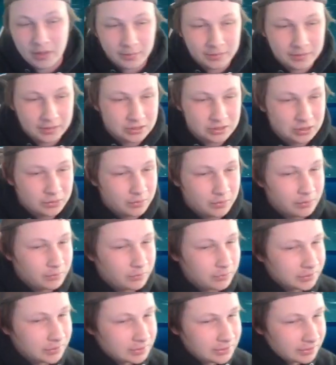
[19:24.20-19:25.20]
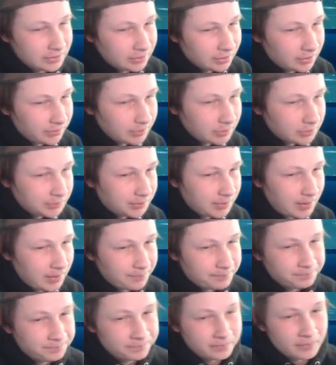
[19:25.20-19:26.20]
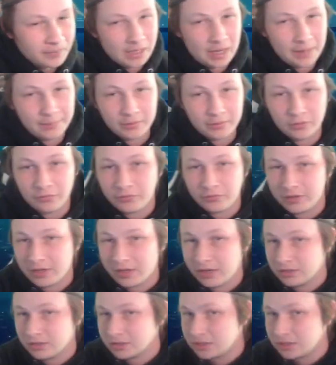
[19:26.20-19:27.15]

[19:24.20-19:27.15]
can potentially win. We're gonna see a Thunder Punch pop. I'm gonna go for an Air